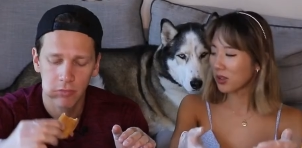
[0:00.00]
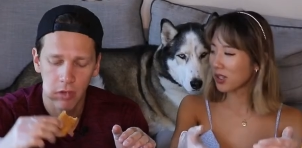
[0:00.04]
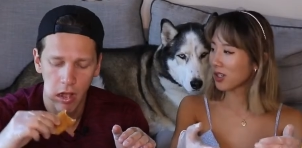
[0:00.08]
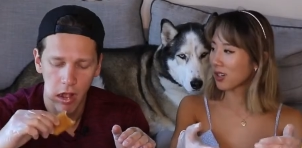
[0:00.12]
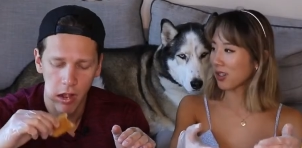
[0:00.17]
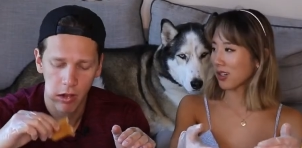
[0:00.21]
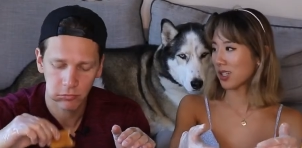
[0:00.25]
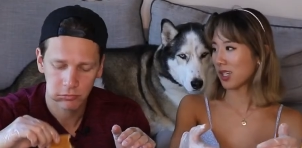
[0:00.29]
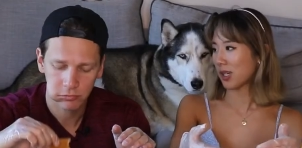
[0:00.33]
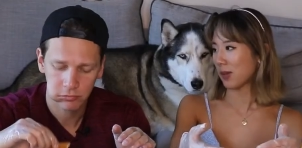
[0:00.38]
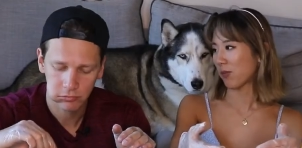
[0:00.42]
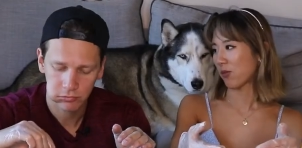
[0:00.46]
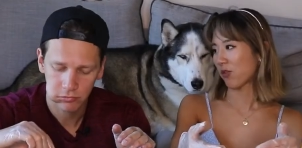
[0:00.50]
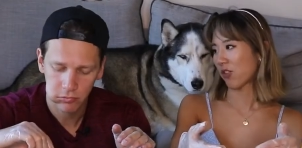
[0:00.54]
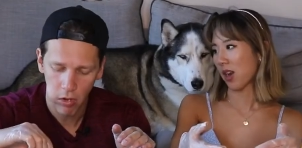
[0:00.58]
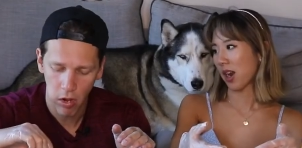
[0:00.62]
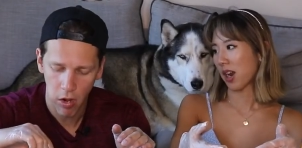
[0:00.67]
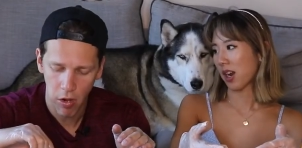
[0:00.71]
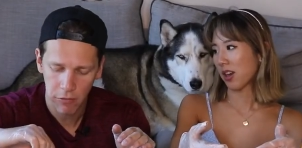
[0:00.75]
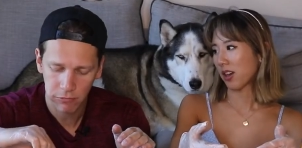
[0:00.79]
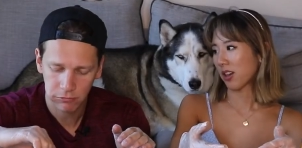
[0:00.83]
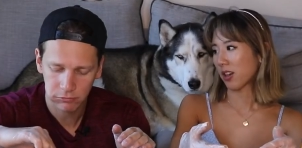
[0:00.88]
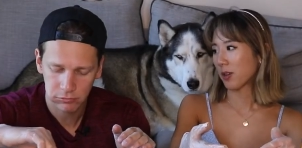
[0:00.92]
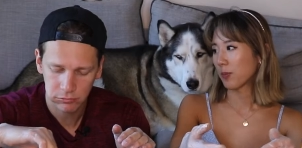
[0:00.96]
Speaker 1: don't need a deep
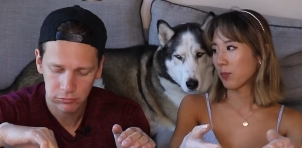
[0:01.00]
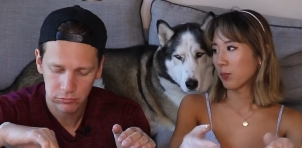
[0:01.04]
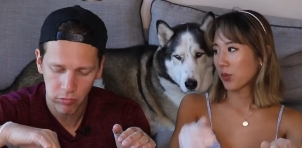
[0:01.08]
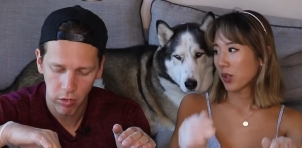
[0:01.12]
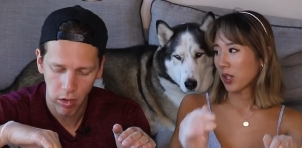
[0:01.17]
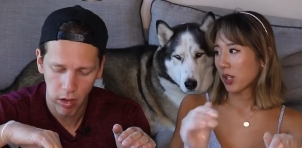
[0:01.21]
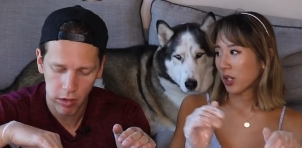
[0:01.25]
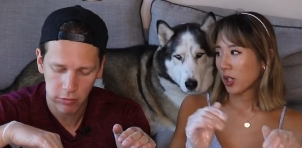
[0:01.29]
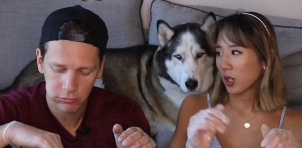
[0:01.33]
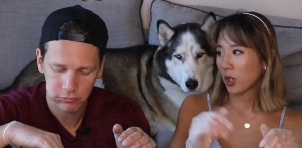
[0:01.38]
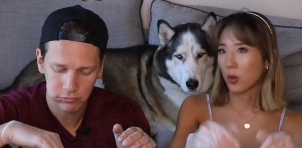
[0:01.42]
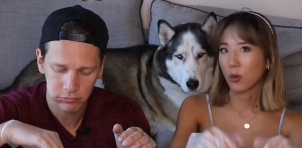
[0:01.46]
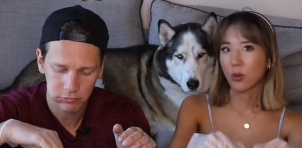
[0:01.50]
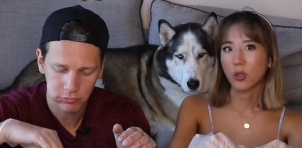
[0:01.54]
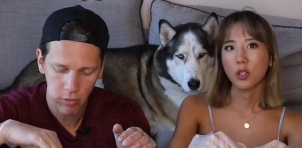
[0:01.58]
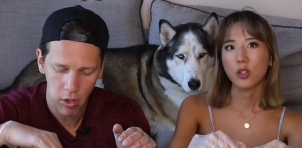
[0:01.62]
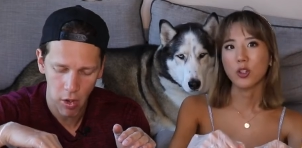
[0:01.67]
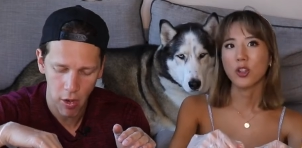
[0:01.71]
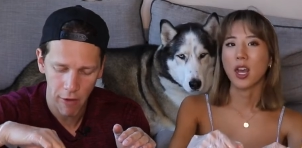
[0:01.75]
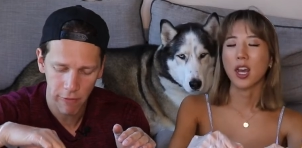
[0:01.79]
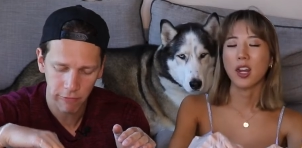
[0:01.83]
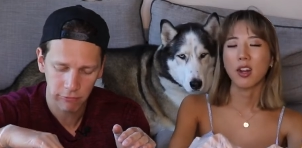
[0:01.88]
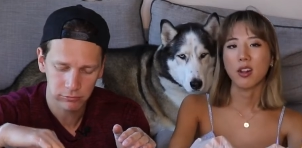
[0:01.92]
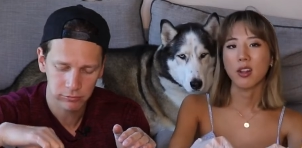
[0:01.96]
fryer. You don't
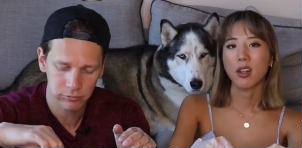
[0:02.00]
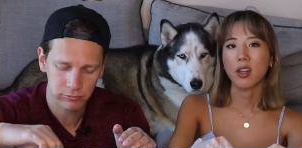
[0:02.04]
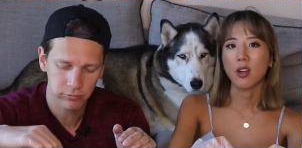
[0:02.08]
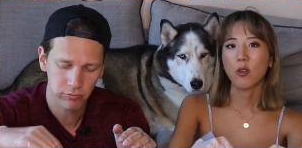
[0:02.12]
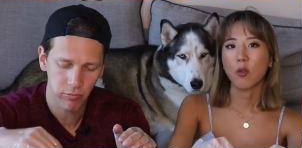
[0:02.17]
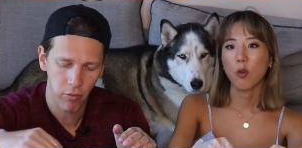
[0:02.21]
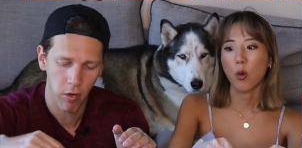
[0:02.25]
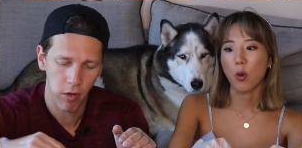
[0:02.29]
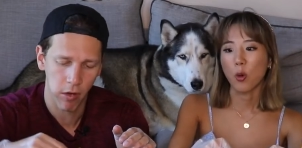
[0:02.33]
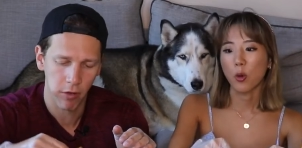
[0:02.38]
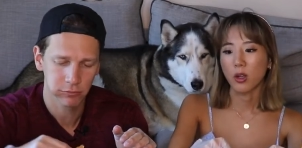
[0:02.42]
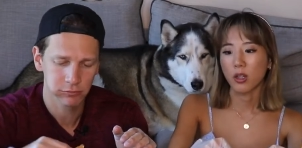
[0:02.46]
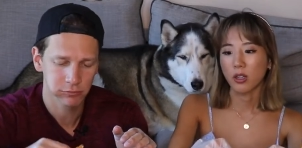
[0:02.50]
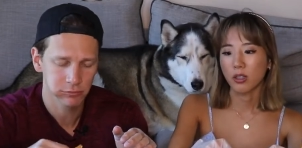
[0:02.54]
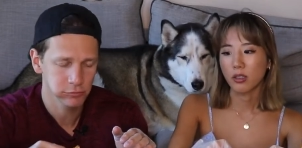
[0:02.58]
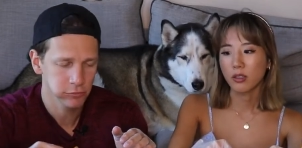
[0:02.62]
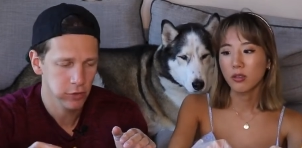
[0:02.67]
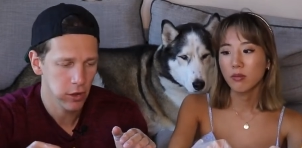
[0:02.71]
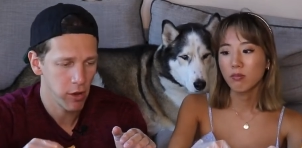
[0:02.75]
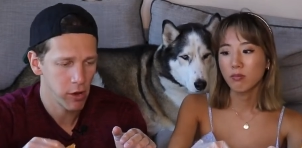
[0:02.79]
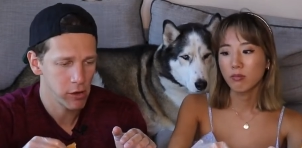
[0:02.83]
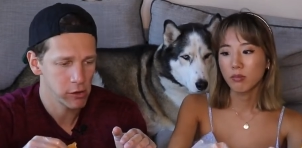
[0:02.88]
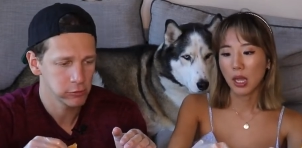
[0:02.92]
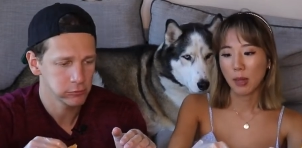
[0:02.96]
need to add a lot of
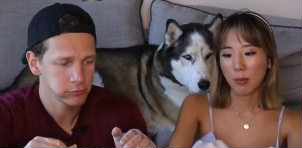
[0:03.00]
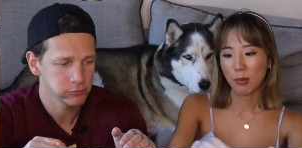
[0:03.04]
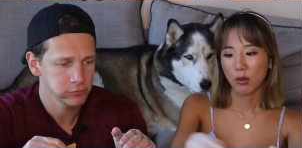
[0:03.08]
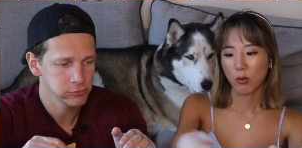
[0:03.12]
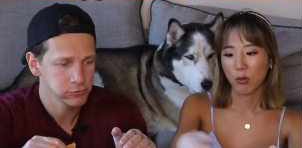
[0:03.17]
oil. I